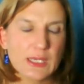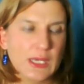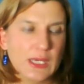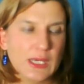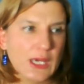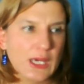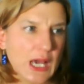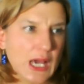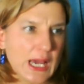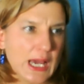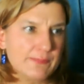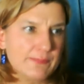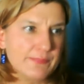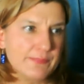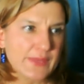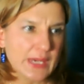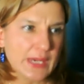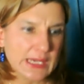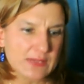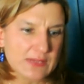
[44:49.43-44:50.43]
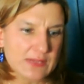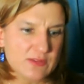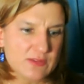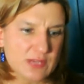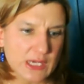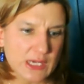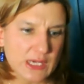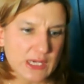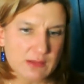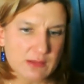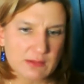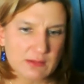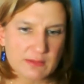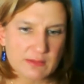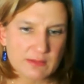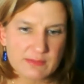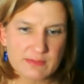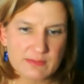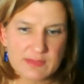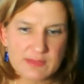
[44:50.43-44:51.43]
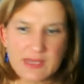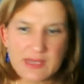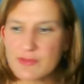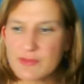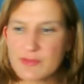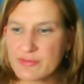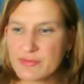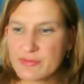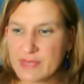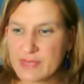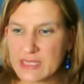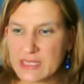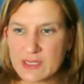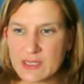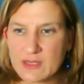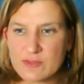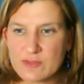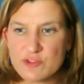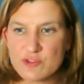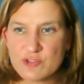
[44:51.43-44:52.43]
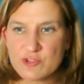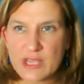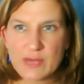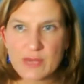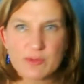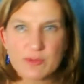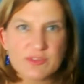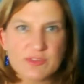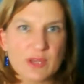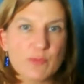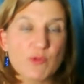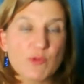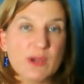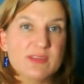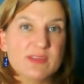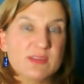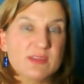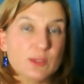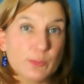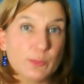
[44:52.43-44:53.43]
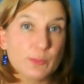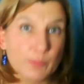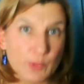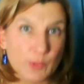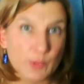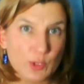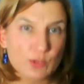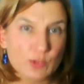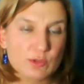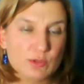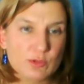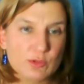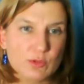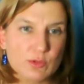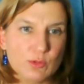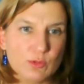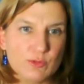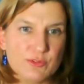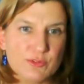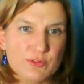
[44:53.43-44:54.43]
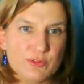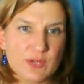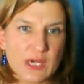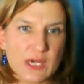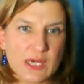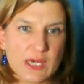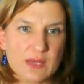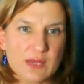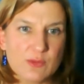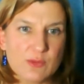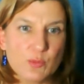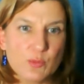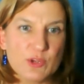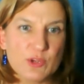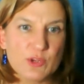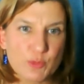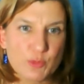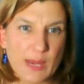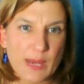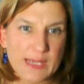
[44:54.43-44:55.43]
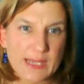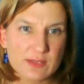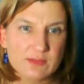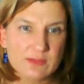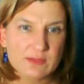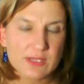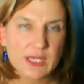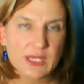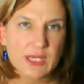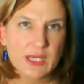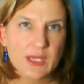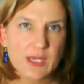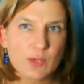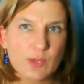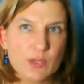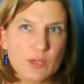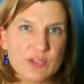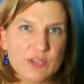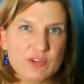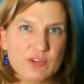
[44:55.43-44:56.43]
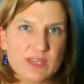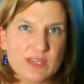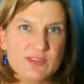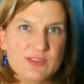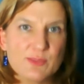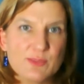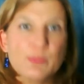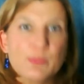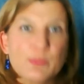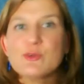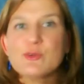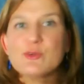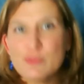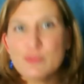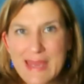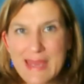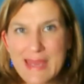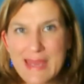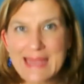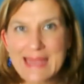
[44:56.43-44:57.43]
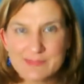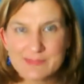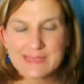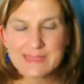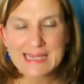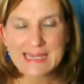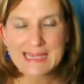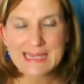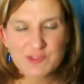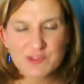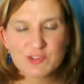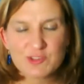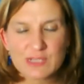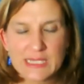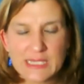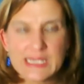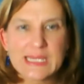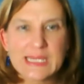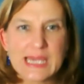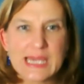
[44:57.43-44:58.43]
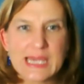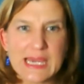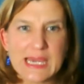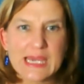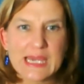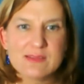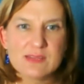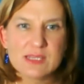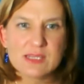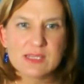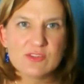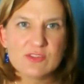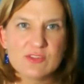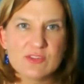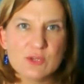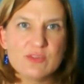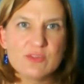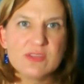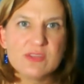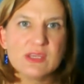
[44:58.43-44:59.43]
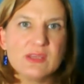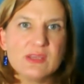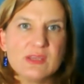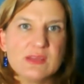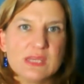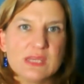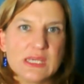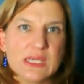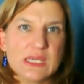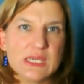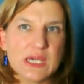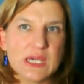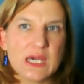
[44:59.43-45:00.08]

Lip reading: And the other thing to share is I'm writing a book called The Wish Wagon, which is a book for men, actually, and it's using the